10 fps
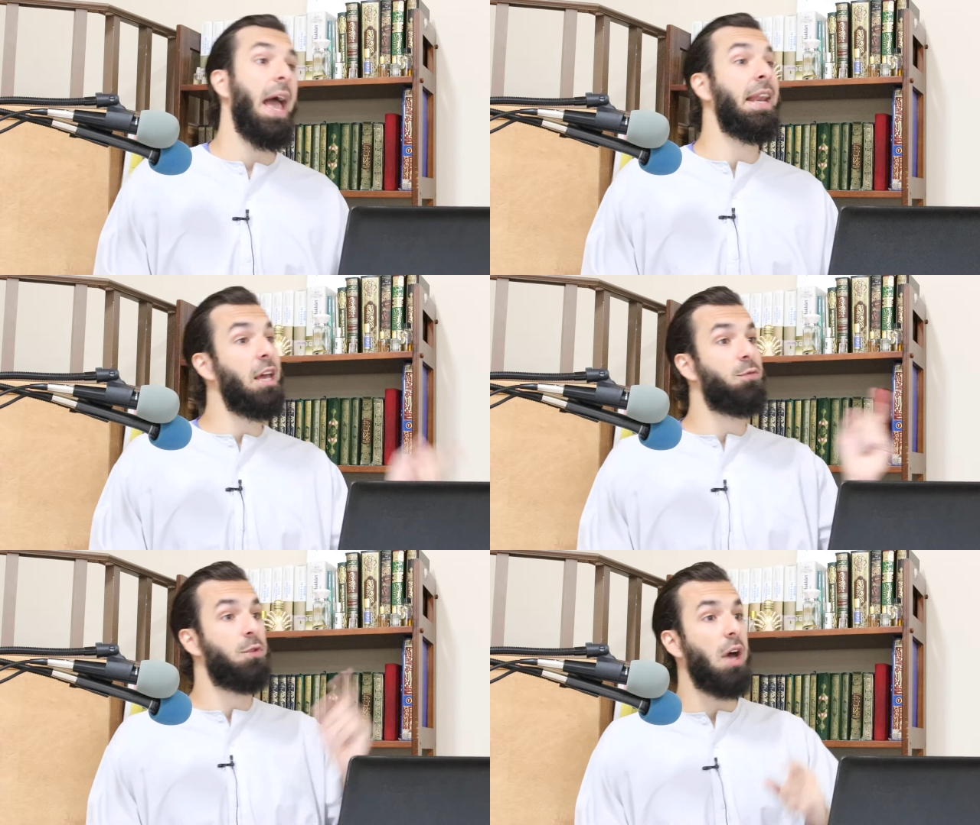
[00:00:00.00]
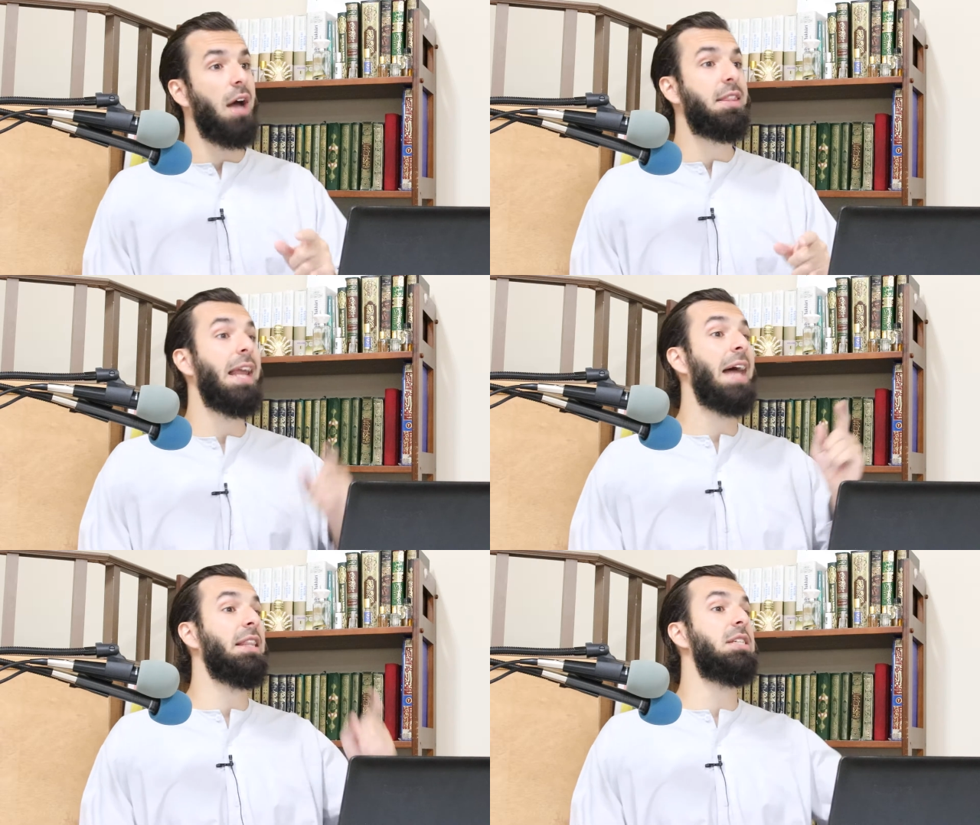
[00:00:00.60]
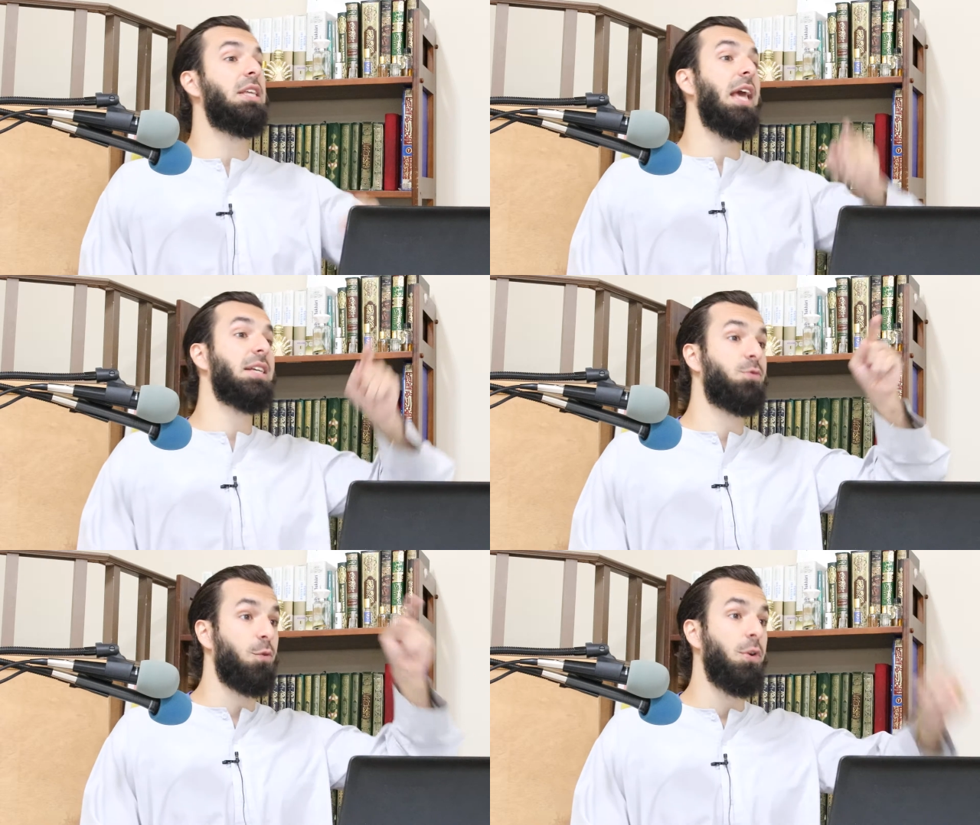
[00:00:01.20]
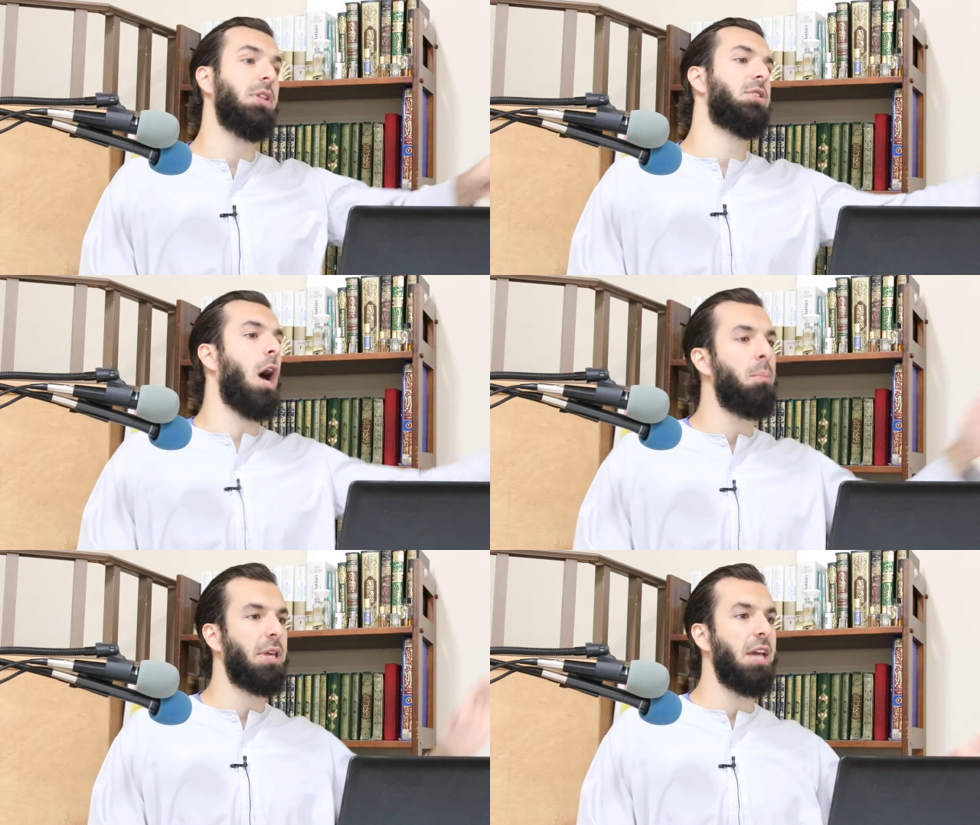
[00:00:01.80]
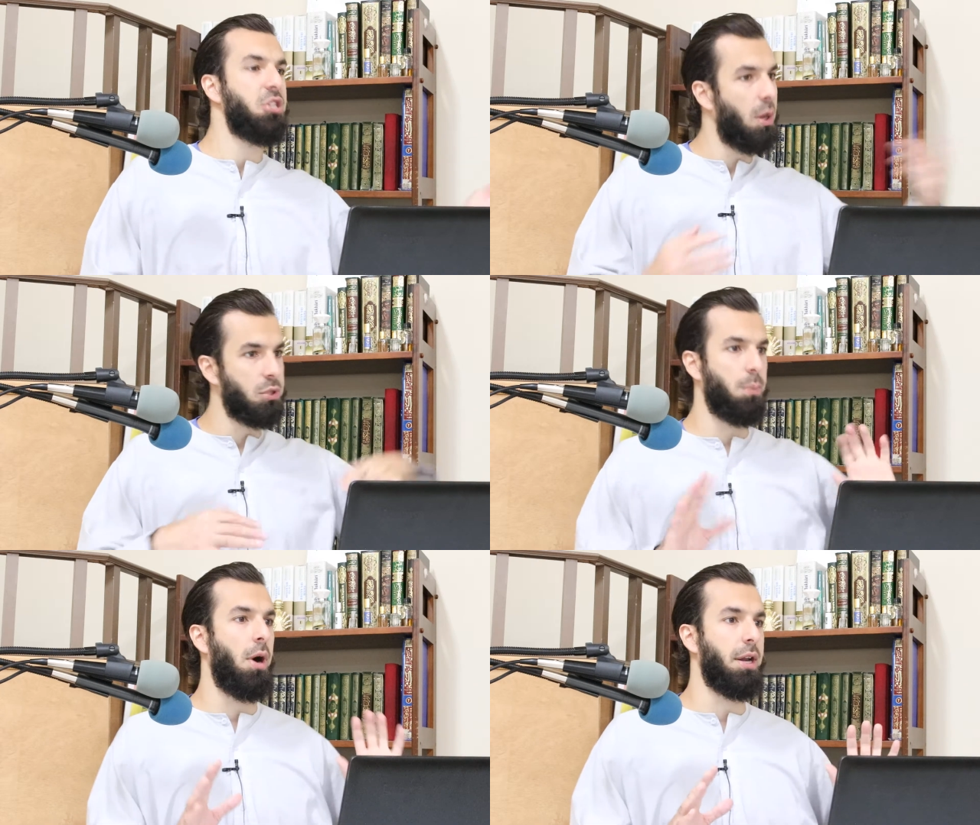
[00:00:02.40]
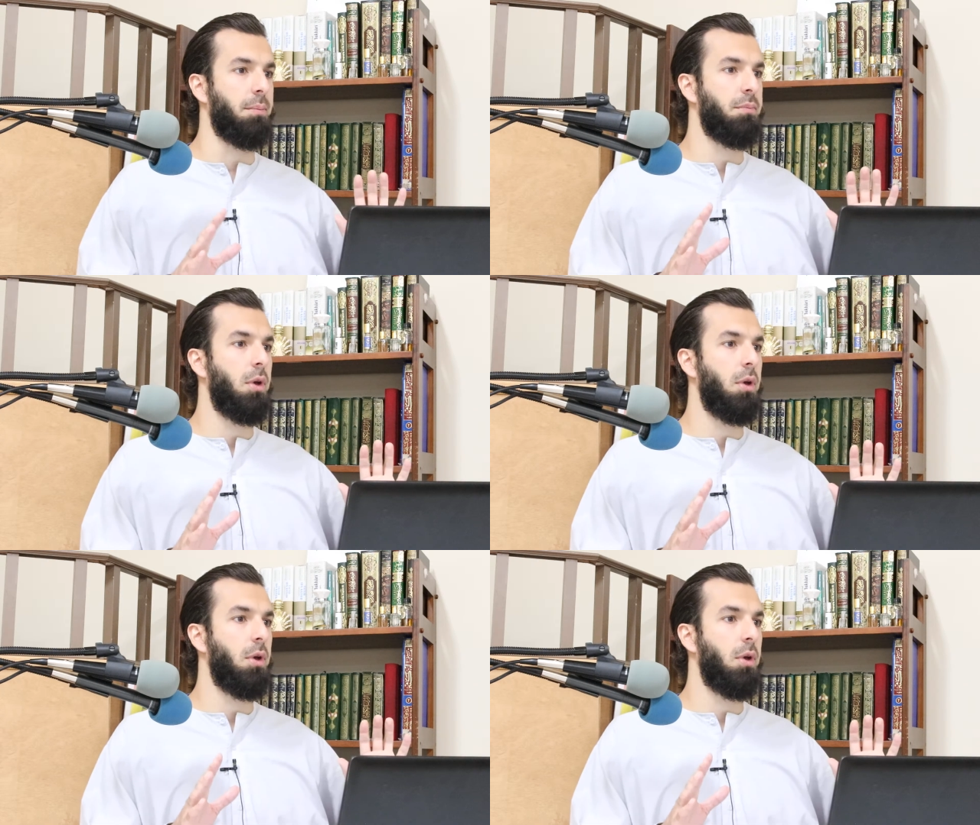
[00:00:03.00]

And if not, then at least he has fulfilled his obligation that was upon him.